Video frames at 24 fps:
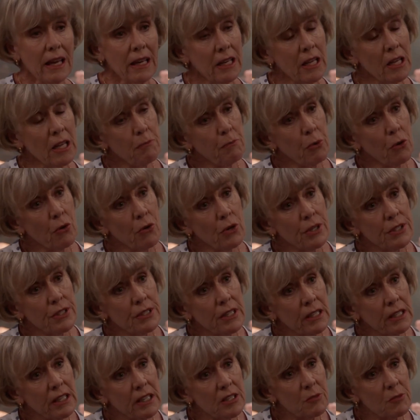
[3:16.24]
Any
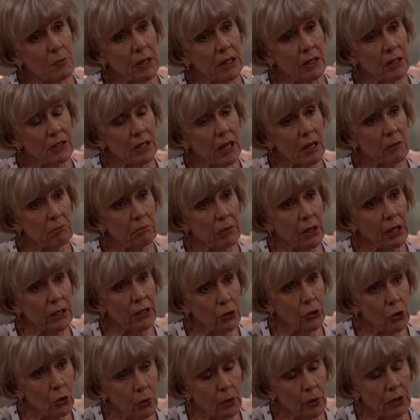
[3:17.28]
poisoning is being done by
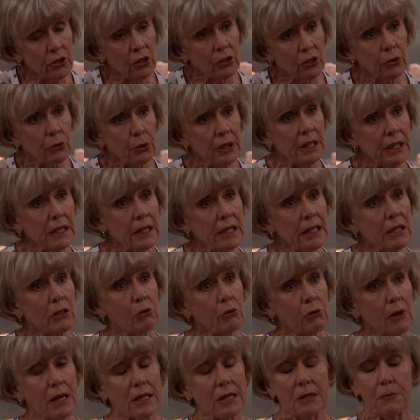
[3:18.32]
you and your greedy,
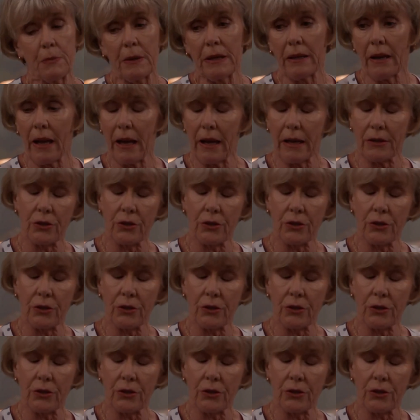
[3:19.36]
grasping